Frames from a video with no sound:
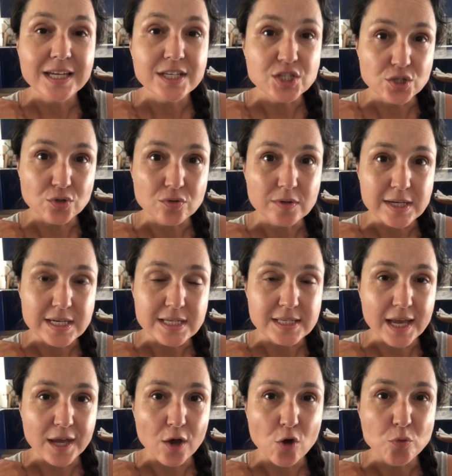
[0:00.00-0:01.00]
do is
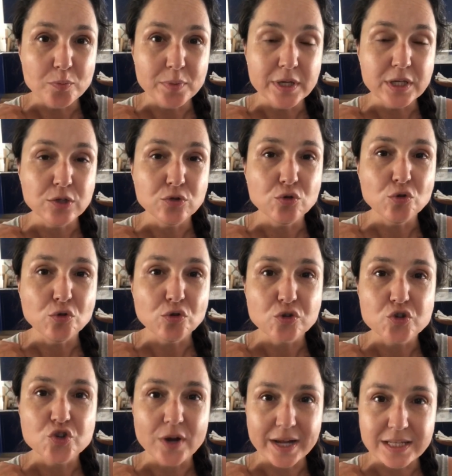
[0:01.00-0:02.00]
I open Google
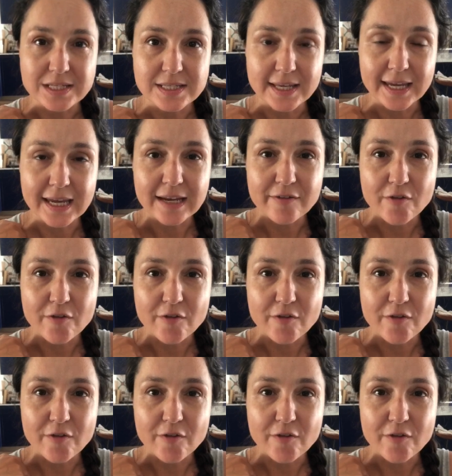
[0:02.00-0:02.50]
Translate